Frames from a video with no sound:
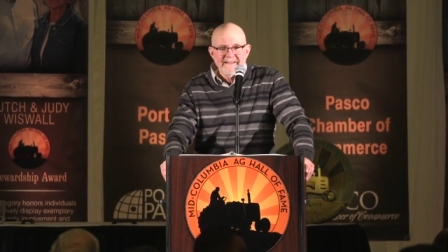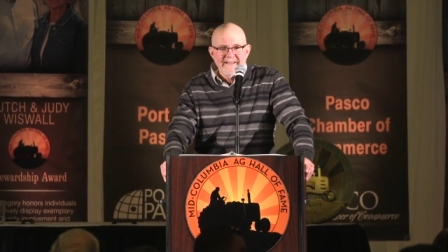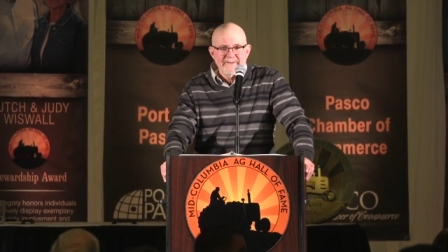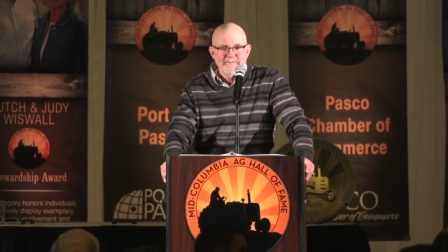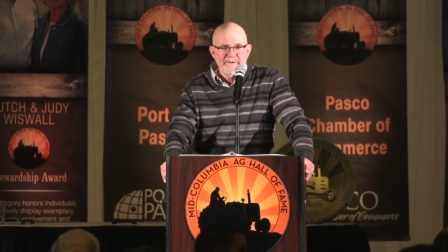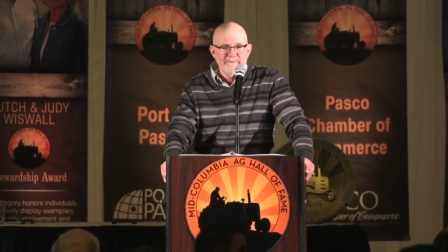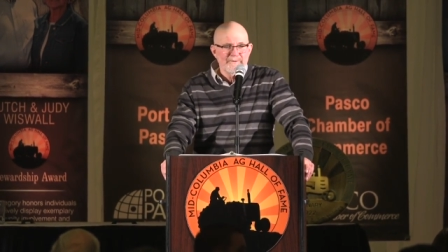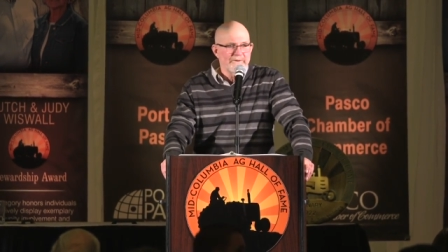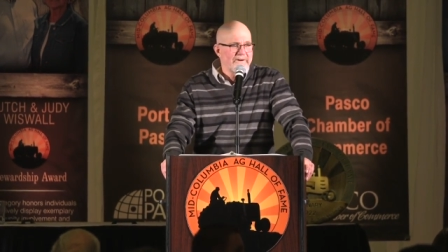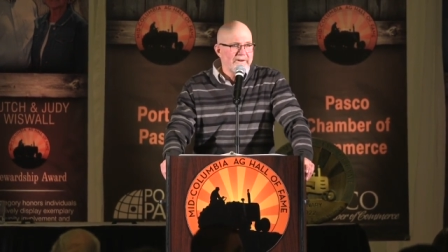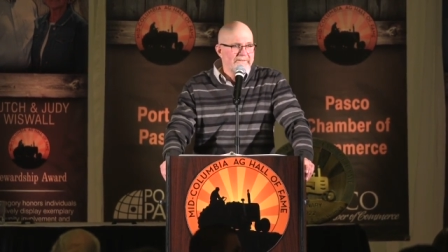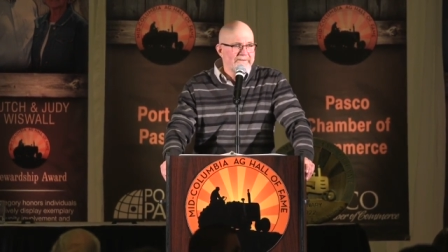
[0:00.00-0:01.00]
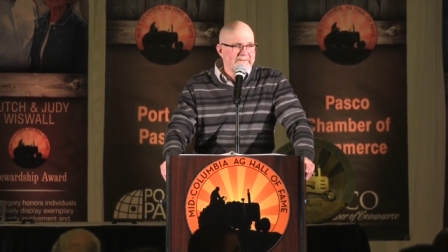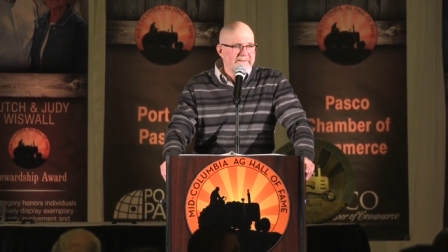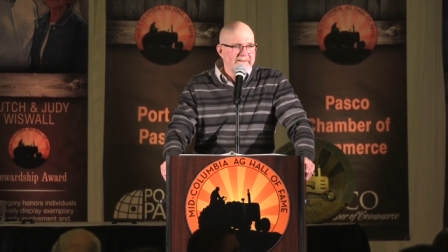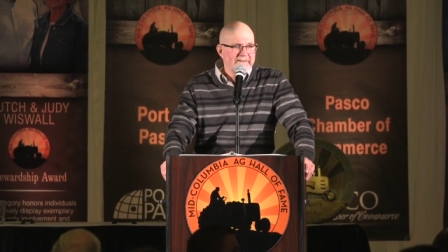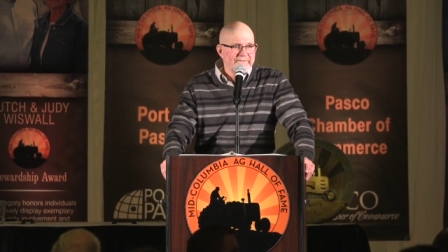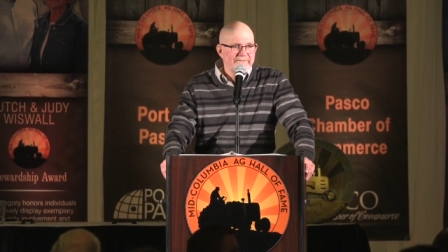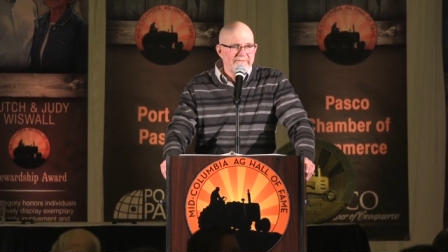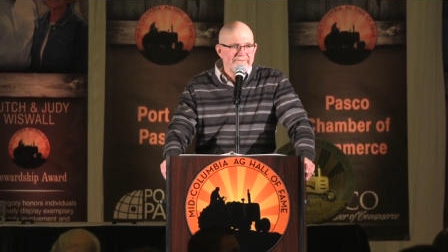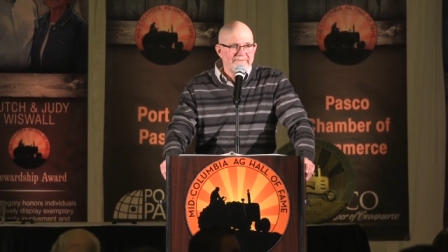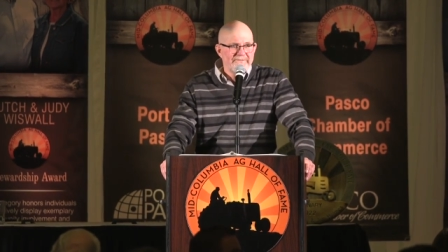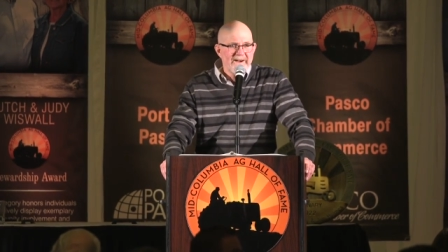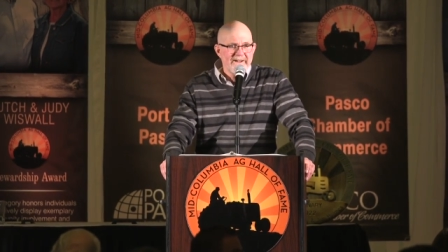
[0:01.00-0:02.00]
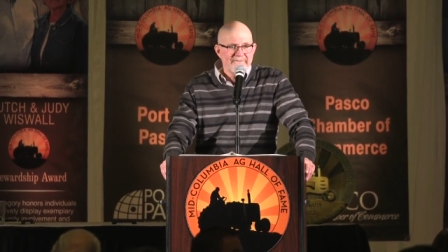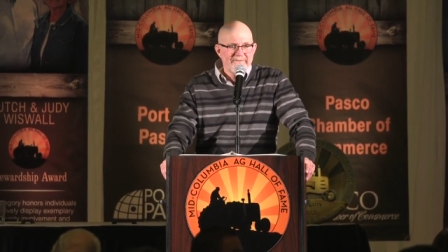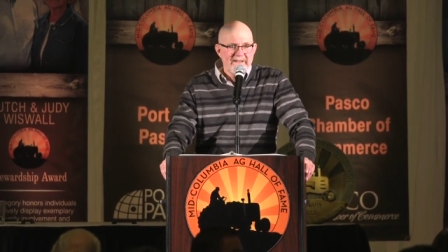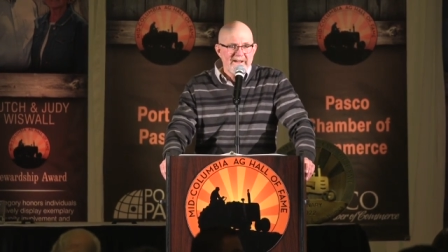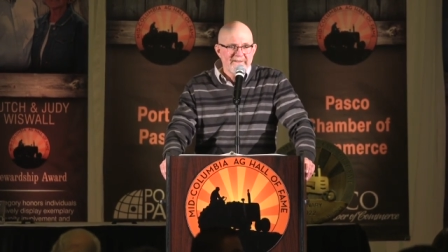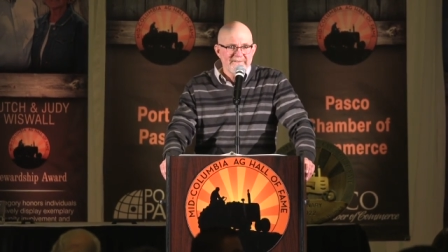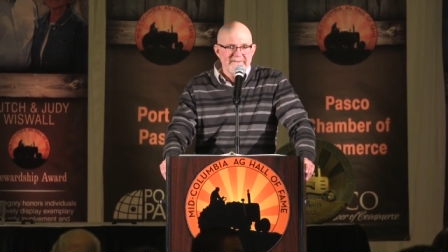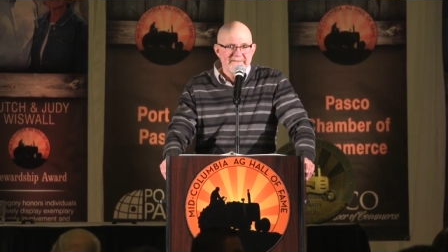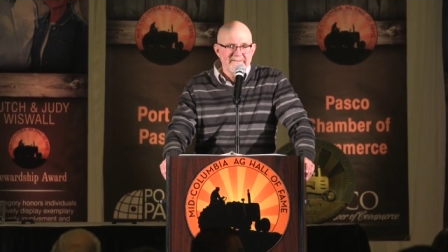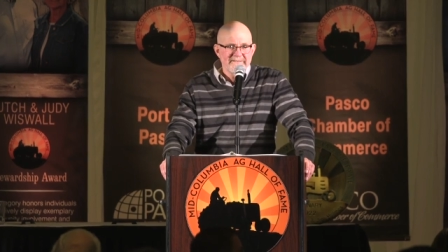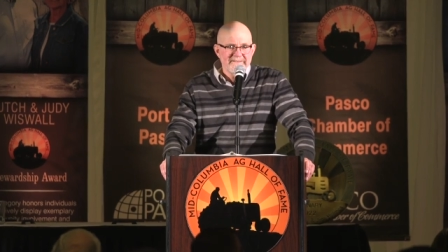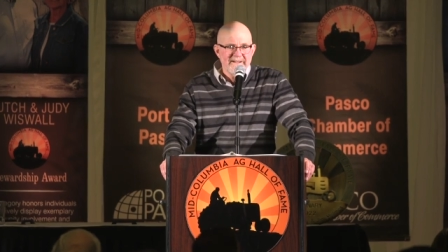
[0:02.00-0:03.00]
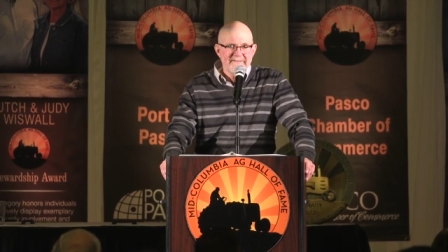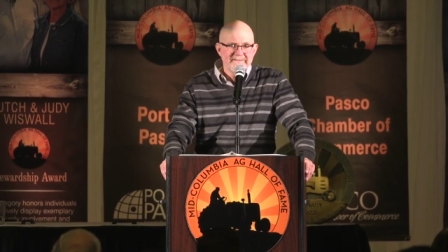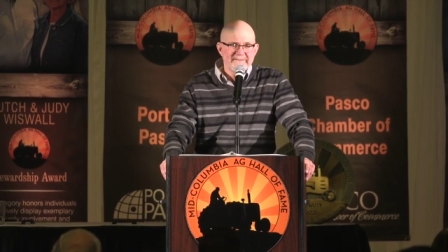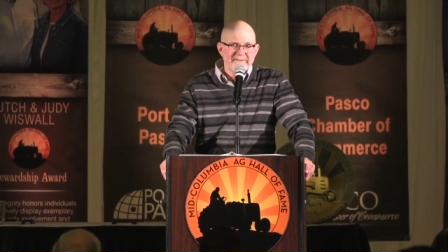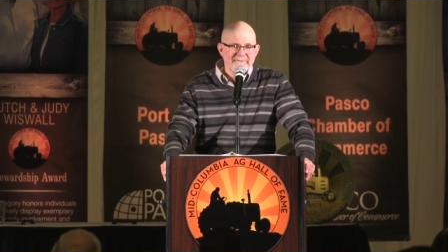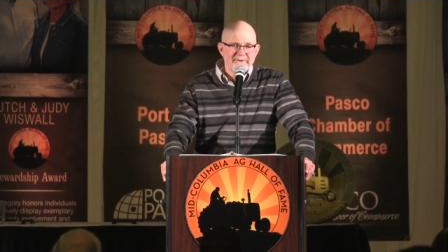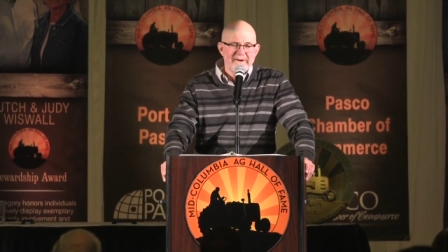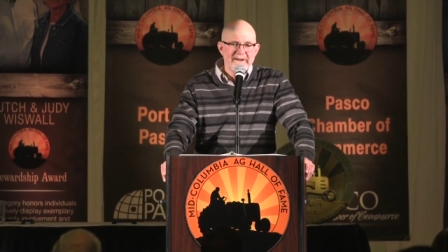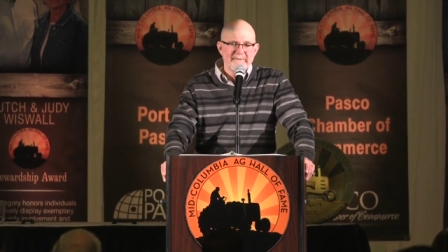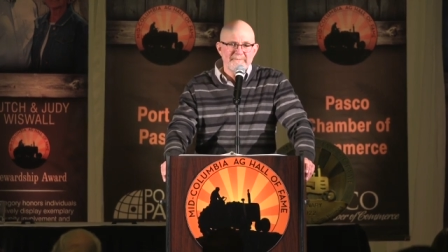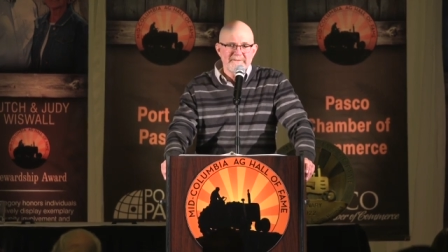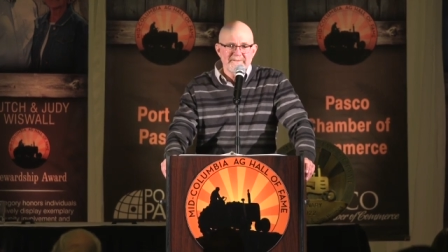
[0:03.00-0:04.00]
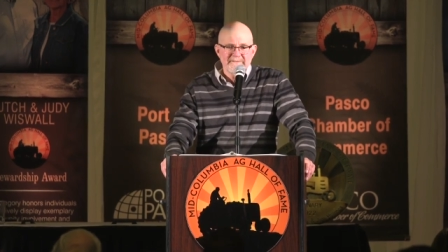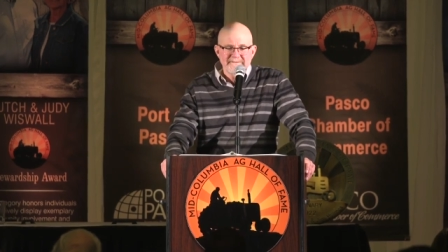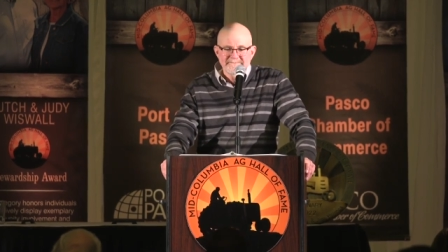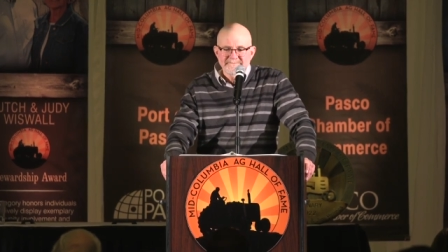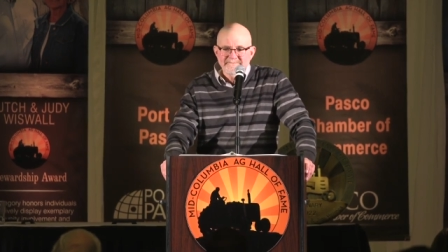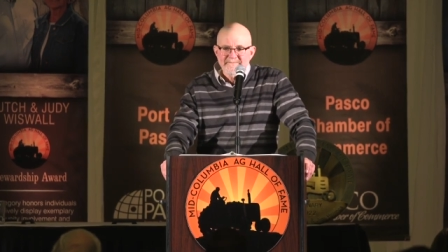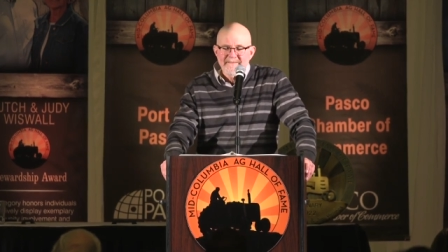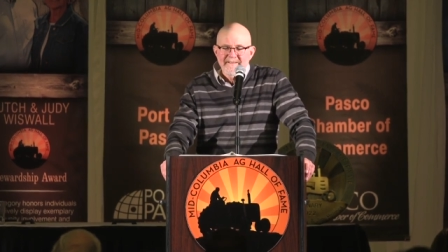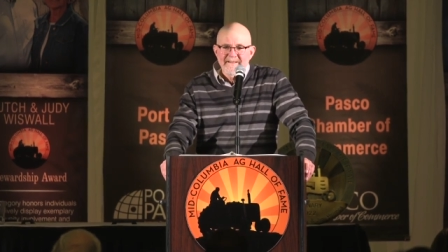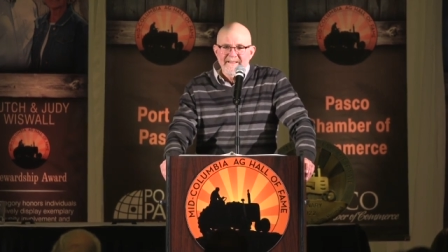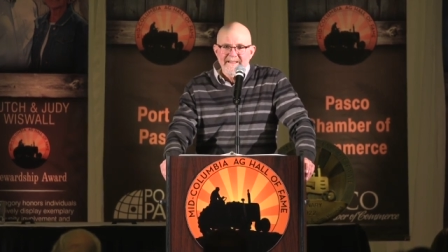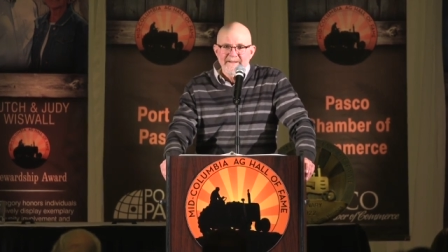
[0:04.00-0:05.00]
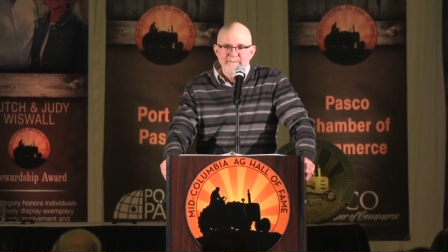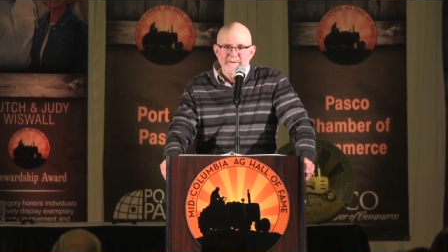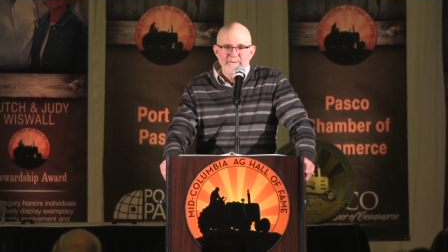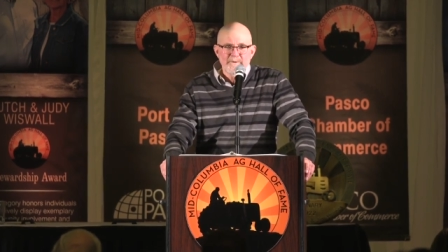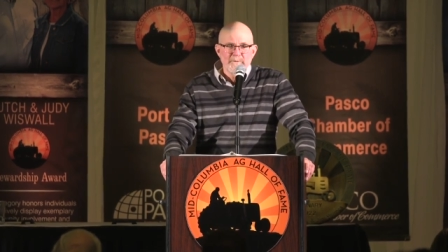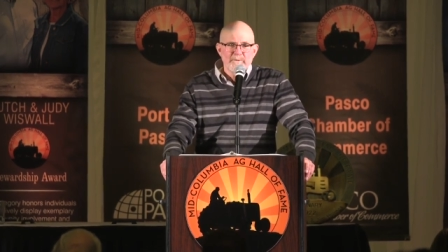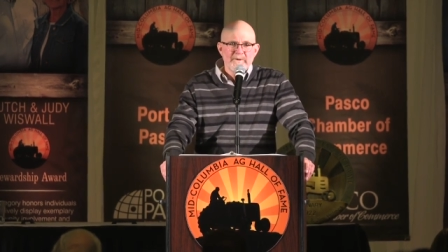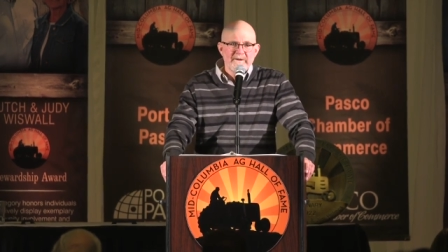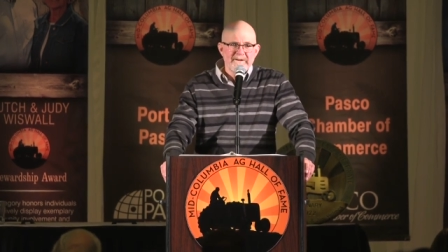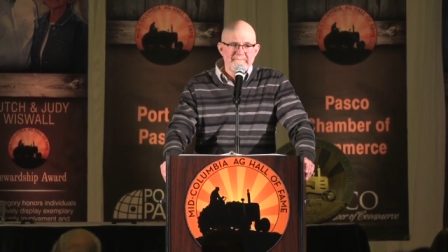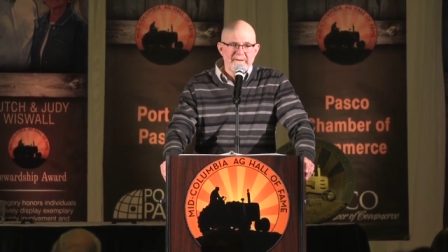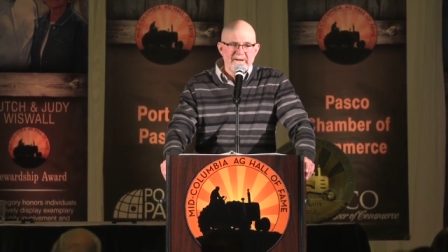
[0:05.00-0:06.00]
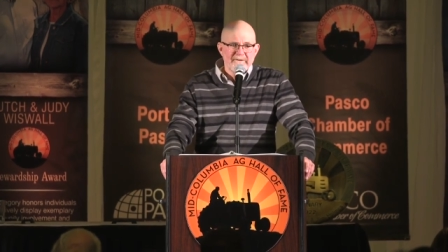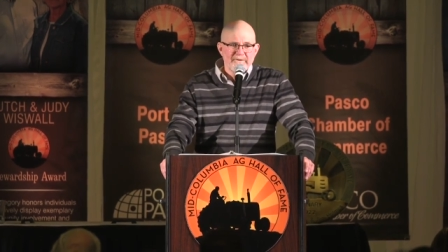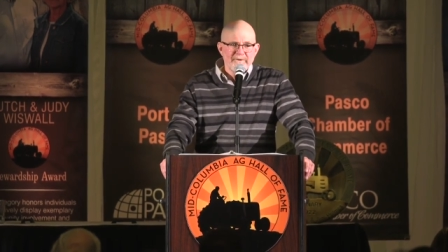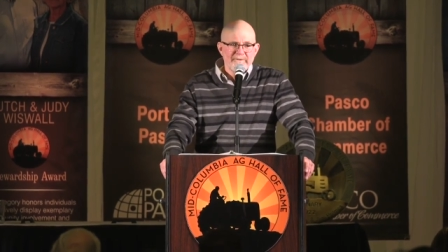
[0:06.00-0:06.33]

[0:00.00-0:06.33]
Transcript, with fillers: and we were harvesting 5,000 tons of grapes. And we were worried about